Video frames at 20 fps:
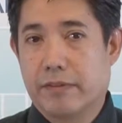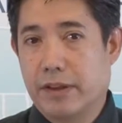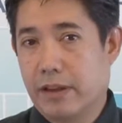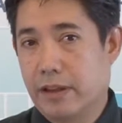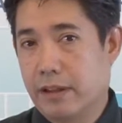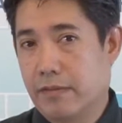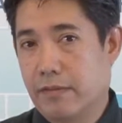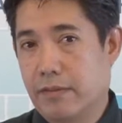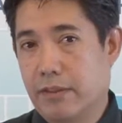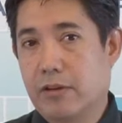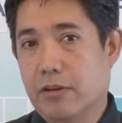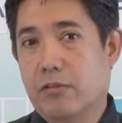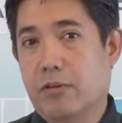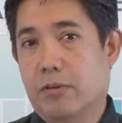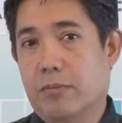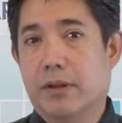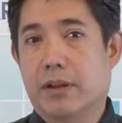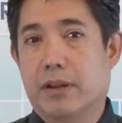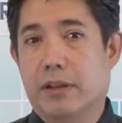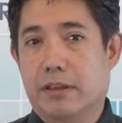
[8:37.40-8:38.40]
any of the
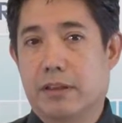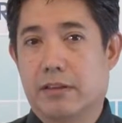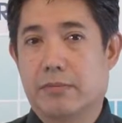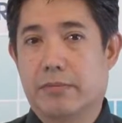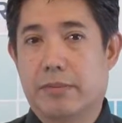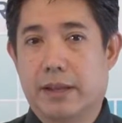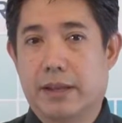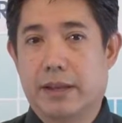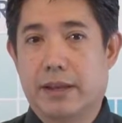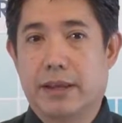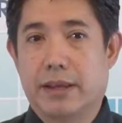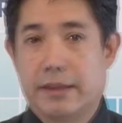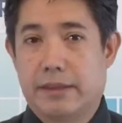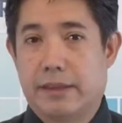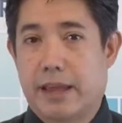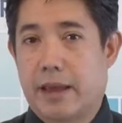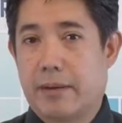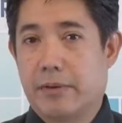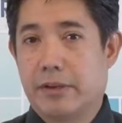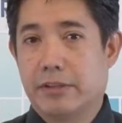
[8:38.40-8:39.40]
equipment has been
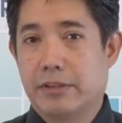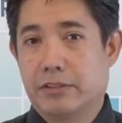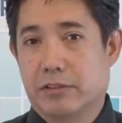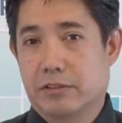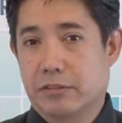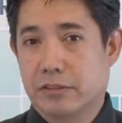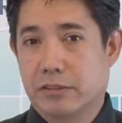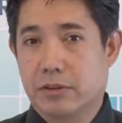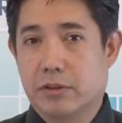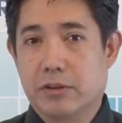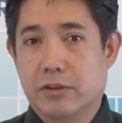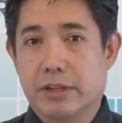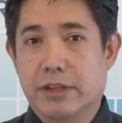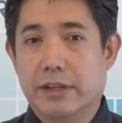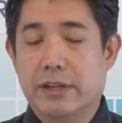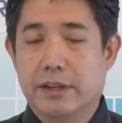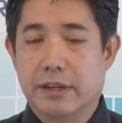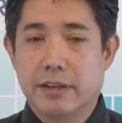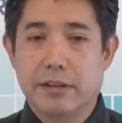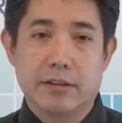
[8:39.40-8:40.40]
damaged or stolen,
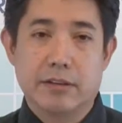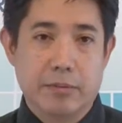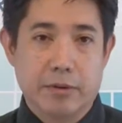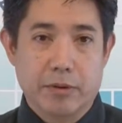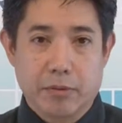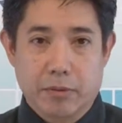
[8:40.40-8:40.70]
it needs to be